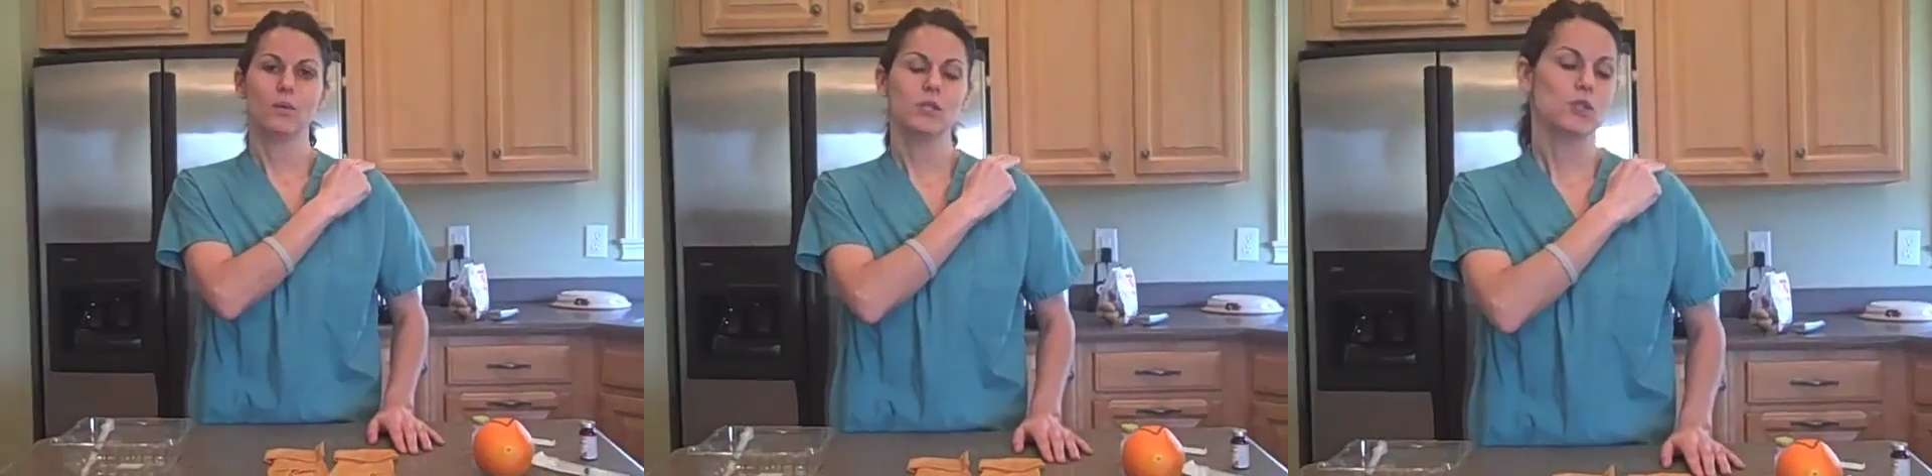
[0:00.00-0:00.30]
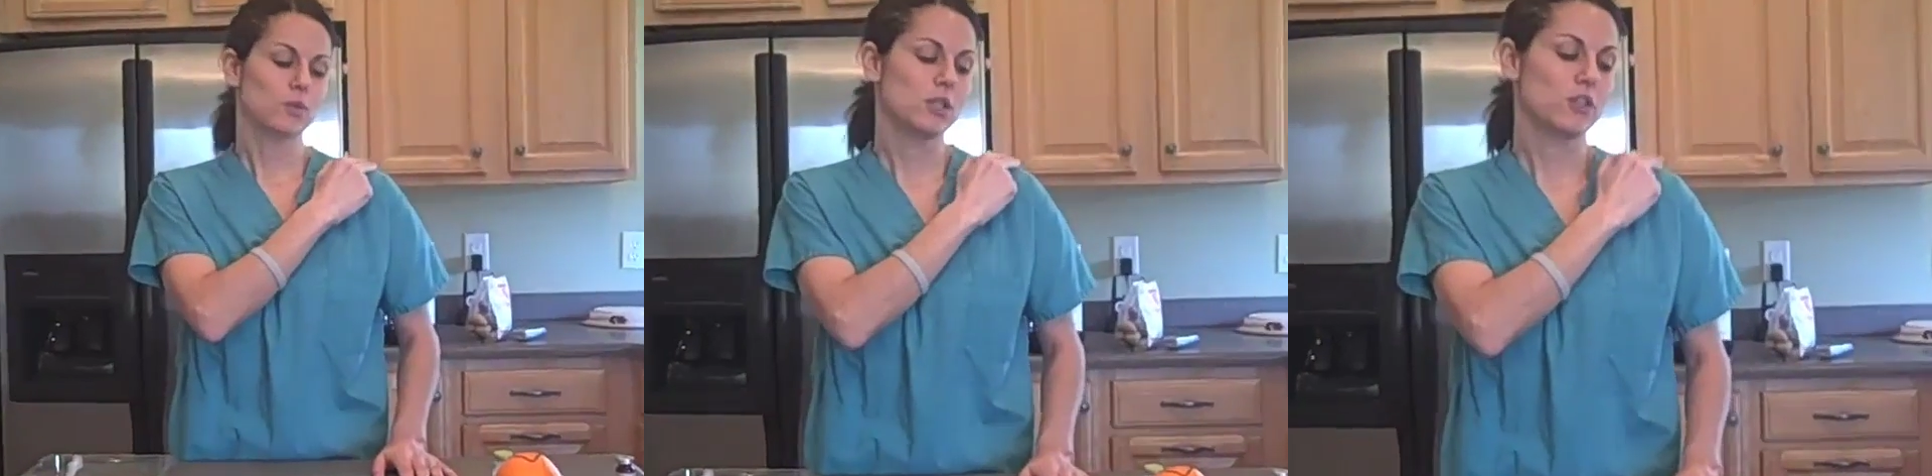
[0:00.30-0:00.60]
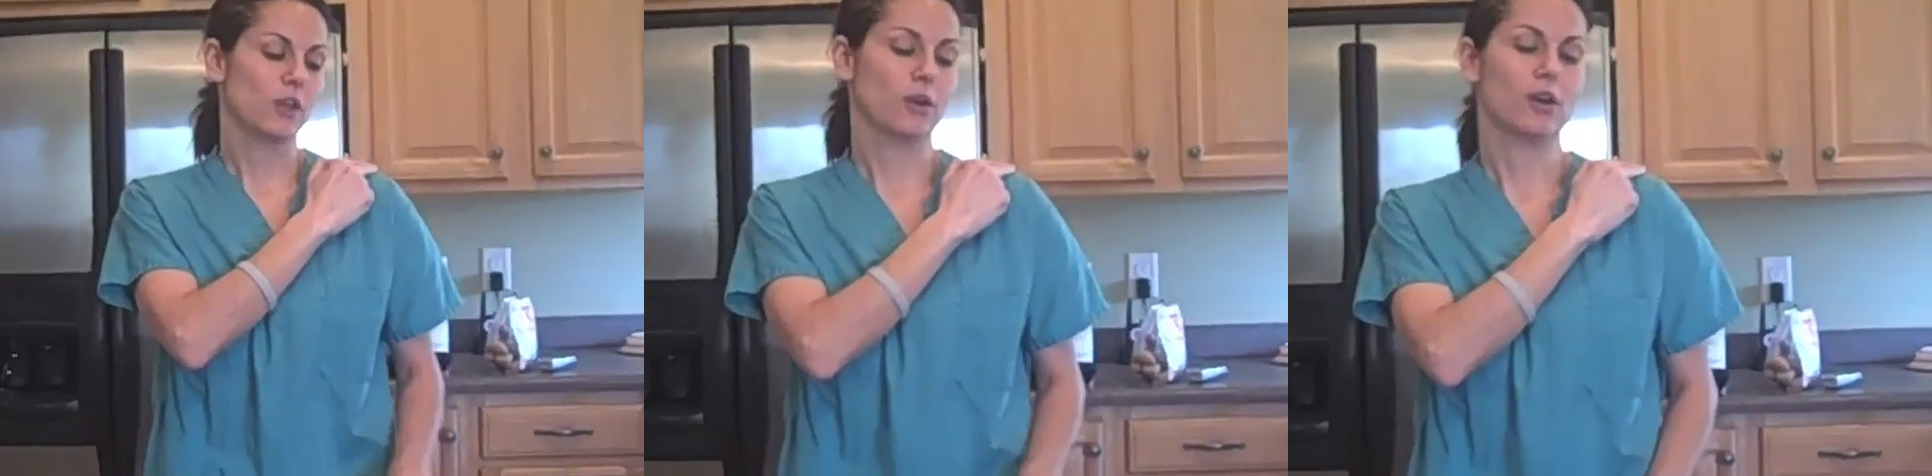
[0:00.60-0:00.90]
Once you reach
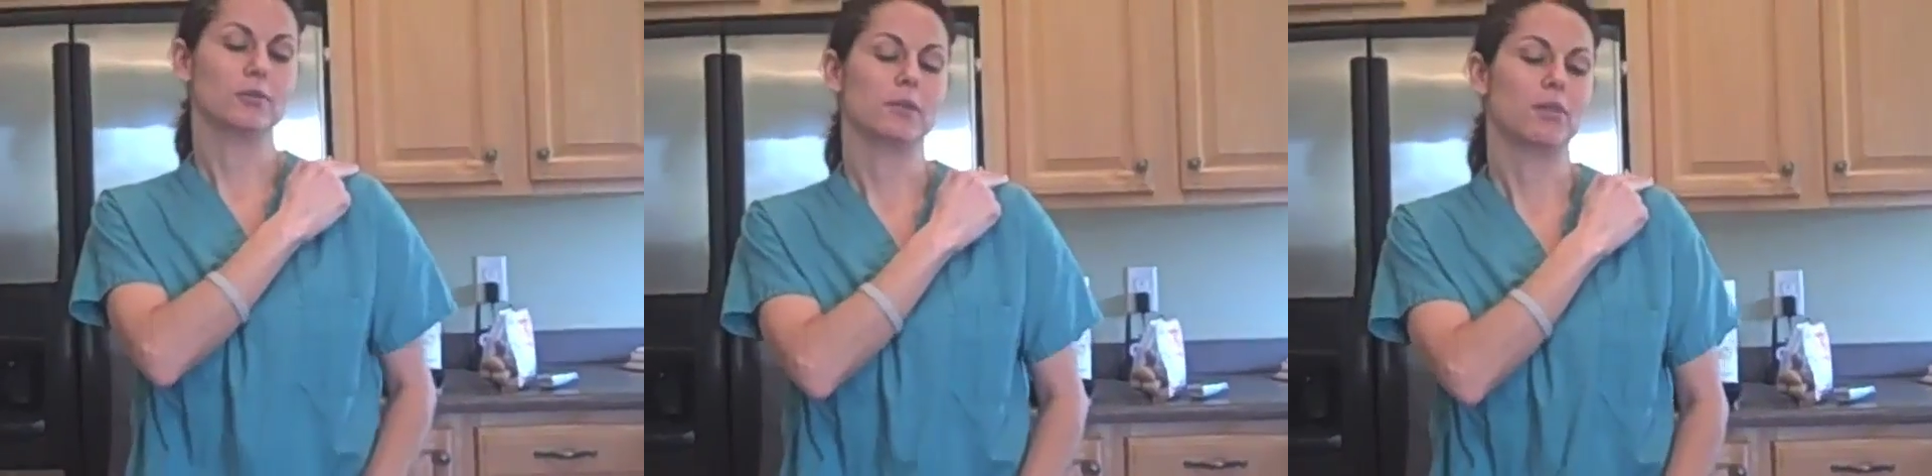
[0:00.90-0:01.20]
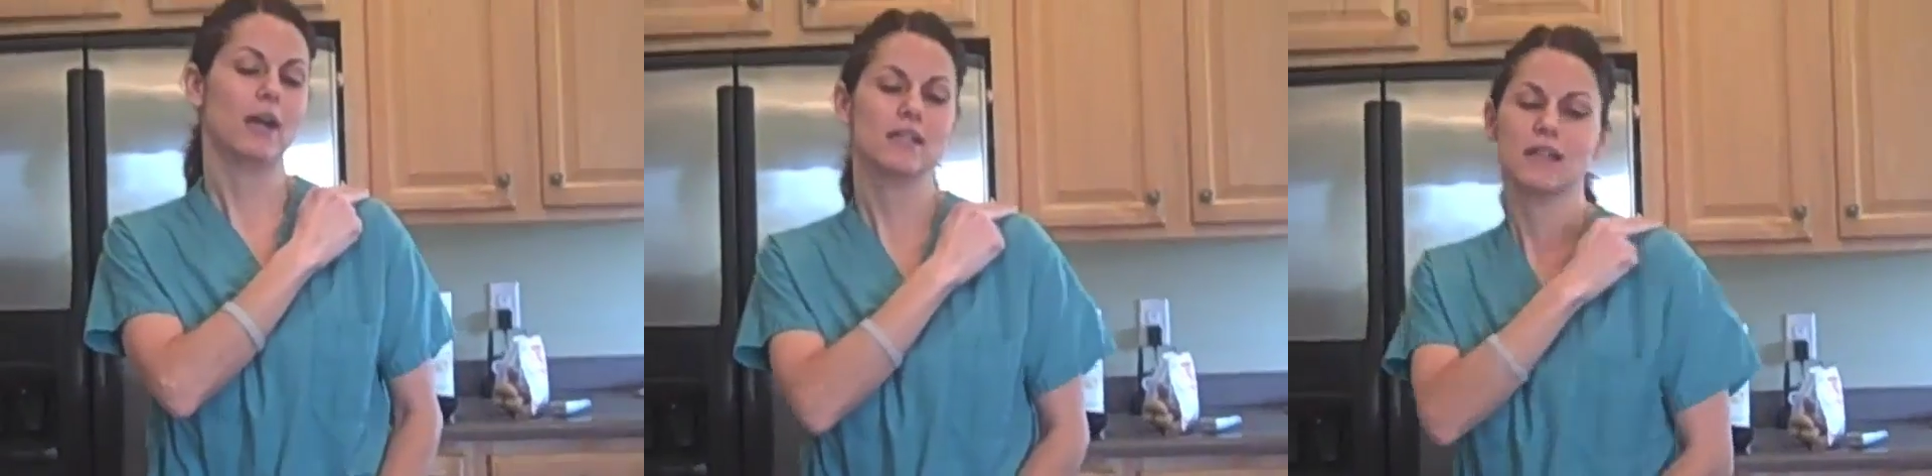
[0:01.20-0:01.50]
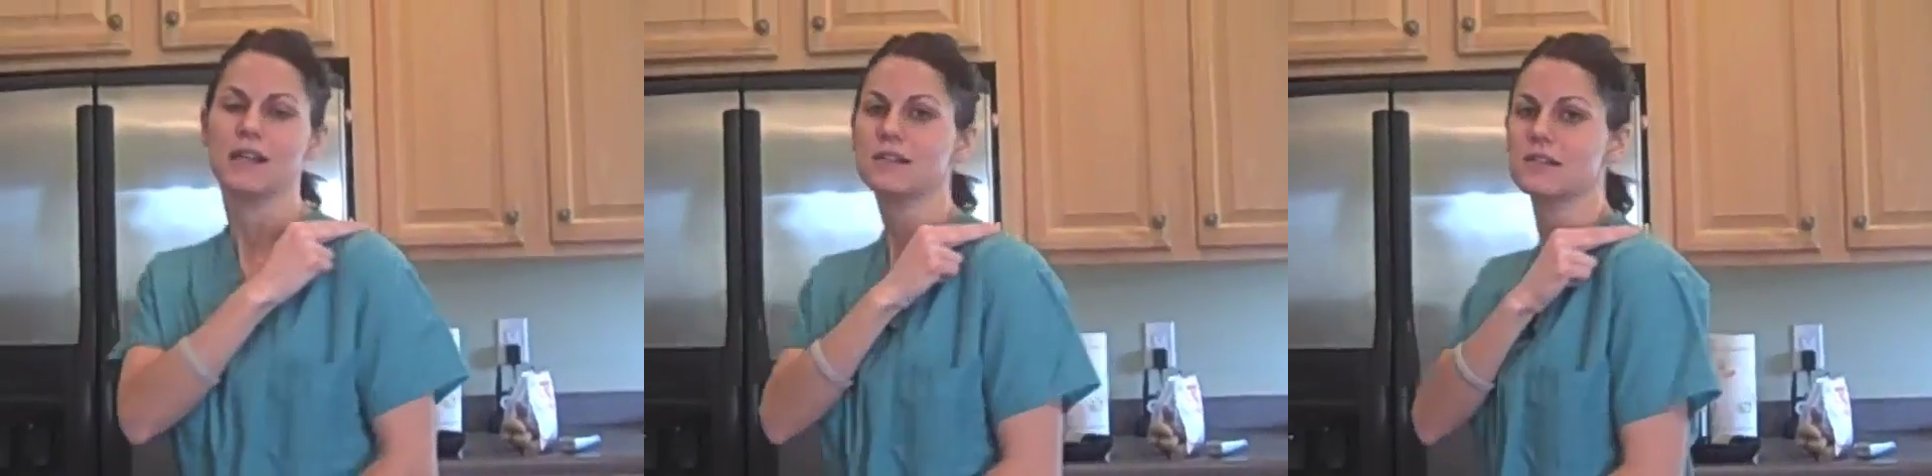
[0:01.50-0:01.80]
the acromion
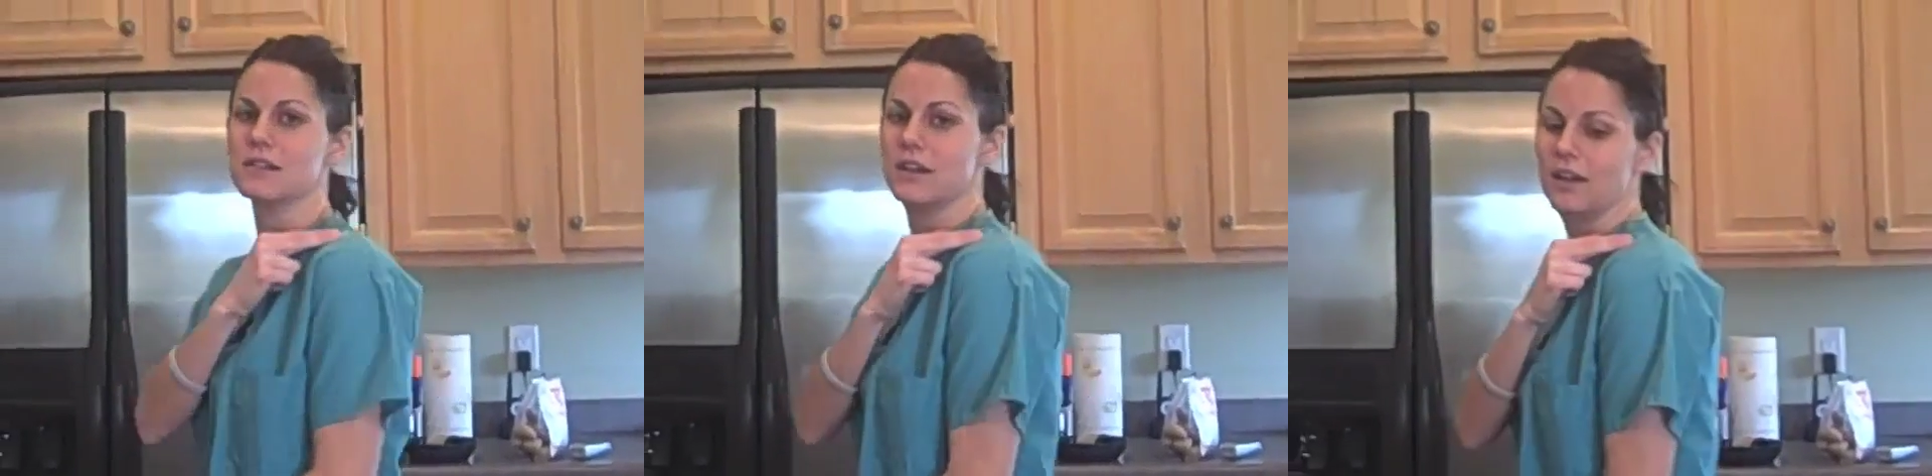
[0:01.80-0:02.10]
process,